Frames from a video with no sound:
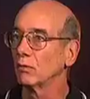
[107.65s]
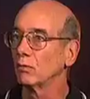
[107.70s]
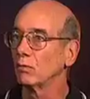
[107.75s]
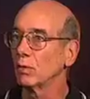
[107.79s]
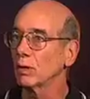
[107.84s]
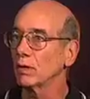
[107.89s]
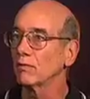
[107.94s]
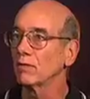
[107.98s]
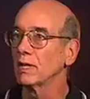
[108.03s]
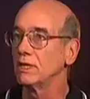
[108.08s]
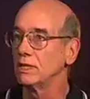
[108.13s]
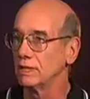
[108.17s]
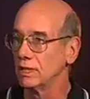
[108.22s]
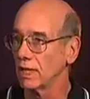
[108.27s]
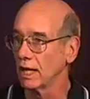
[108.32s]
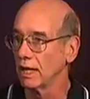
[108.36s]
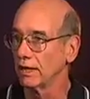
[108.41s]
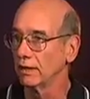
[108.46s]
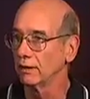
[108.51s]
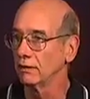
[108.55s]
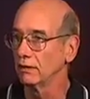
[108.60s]
What have they
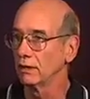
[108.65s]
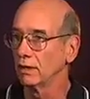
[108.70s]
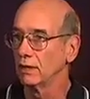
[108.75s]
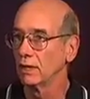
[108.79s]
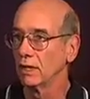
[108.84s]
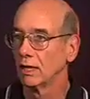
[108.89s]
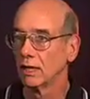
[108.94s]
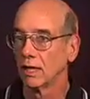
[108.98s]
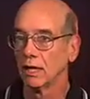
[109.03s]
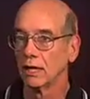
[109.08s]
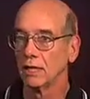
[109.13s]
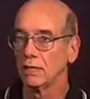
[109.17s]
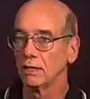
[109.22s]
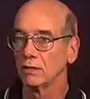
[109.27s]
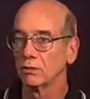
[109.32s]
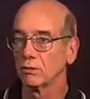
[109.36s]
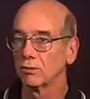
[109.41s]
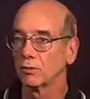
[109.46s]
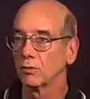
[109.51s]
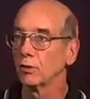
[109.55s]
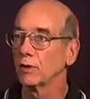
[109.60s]
done?
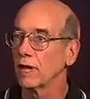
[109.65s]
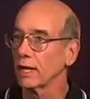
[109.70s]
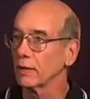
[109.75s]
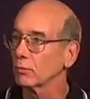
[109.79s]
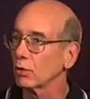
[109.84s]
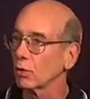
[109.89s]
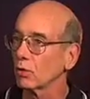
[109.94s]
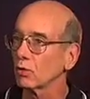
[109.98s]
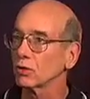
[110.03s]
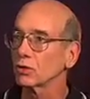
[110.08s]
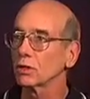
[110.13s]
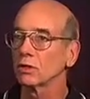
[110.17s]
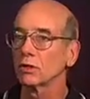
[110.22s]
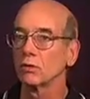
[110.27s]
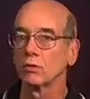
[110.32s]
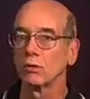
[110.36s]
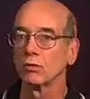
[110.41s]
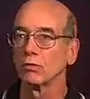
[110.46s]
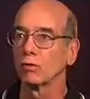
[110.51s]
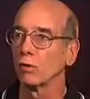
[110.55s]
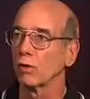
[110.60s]
Either for that person
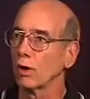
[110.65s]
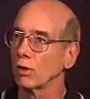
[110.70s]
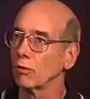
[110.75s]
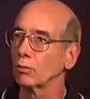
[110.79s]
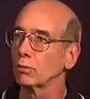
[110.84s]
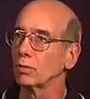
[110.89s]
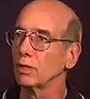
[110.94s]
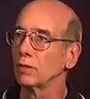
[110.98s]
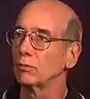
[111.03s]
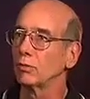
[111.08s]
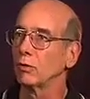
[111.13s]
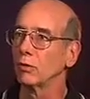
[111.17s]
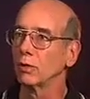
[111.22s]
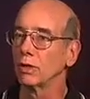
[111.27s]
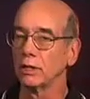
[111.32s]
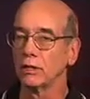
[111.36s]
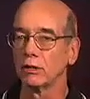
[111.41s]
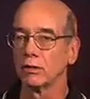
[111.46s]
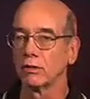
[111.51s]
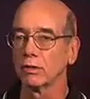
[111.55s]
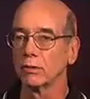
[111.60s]
or for other people
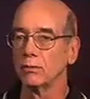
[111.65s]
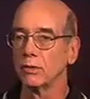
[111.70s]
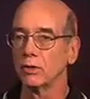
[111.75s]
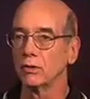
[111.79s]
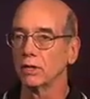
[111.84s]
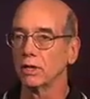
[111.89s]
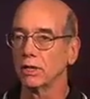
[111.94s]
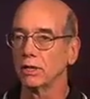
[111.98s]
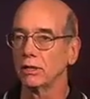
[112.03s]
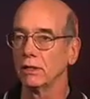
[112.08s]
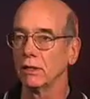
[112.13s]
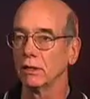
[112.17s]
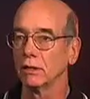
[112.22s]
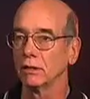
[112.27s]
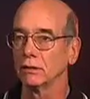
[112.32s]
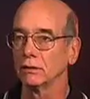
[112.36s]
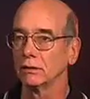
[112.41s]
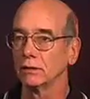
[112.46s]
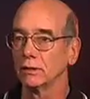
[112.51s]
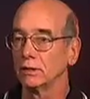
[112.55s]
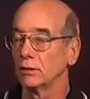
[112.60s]
in their community,
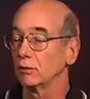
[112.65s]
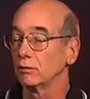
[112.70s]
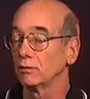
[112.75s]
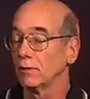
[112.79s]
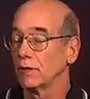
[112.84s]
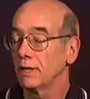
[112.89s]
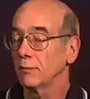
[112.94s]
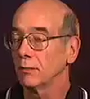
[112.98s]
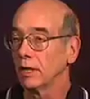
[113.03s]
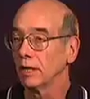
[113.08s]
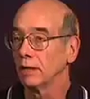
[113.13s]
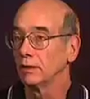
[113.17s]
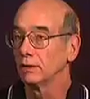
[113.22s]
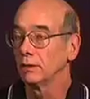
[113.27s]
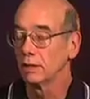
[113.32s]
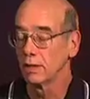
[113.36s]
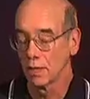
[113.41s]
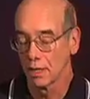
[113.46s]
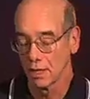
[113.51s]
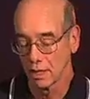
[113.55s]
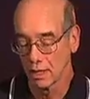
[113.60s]
in their family.
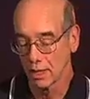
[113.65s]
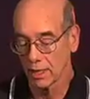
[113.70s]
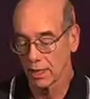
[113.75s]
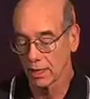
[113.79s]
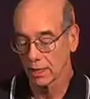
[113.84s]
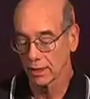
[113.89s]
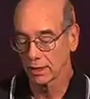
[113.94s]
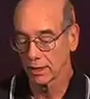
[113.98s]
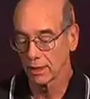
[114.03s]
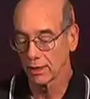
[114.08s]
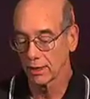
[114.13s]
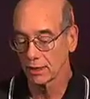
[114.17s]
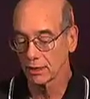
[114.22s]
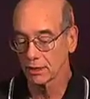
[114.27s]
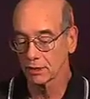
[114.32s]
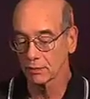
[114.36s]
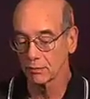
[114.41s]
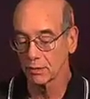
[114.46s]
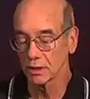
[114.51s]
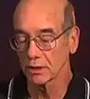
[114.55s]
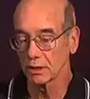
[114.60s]
And they
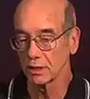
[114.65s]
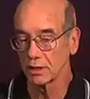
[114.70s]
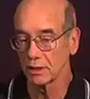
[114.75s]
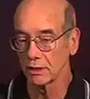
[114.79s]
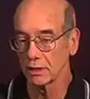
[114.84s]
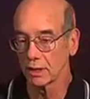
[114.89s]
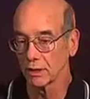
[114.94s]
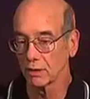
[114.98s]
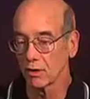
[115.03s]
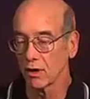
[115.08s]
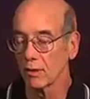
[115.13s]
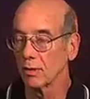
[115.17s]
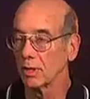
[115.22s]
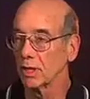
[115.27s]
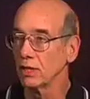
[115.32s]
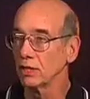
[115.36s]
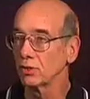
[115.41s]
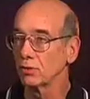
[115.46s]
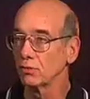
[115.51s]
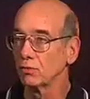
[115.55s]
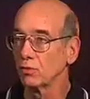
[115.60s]
submit the
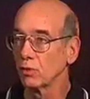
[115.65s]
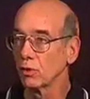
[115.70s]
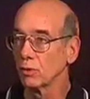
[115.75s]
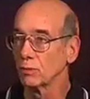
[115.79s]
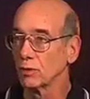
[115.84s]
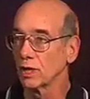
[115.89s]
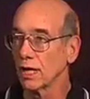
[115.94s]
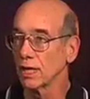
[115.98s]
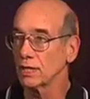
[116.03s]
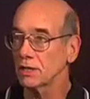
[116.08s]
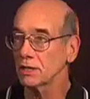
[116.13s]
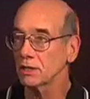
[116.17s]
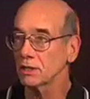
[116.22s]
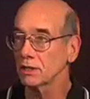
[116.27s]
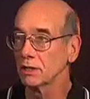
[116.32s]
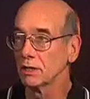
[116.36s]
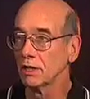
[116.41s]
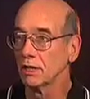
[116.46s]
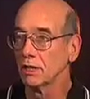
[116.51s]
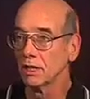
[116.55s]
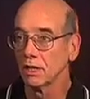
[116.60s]
nomination form to us,
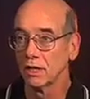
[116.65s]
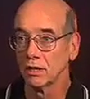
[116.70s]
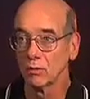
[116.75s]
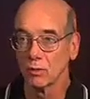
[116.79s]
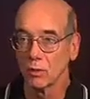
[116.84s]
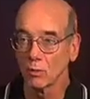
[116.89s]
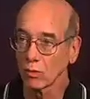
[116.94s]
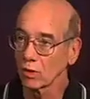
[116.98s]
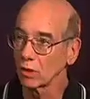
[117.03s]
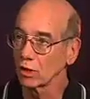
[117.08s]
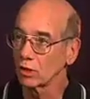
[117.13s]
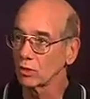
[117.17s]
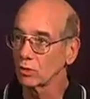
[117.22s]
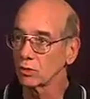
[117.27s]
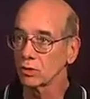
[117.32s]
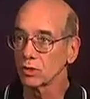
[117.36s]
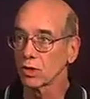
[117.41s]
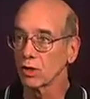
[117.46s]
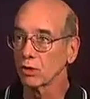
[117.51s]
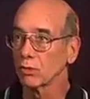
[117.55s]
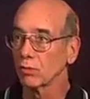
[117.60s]
and what we're going to do
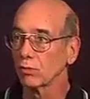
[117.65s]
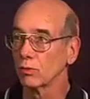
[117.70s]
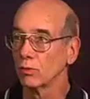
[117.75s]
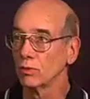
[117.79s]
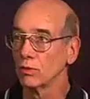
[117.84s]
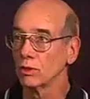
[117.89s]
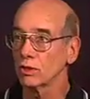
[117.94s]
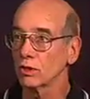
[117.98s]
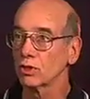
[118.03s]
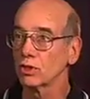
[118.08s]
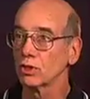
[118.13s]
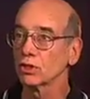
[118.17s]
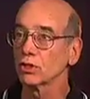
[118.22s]
is go through this.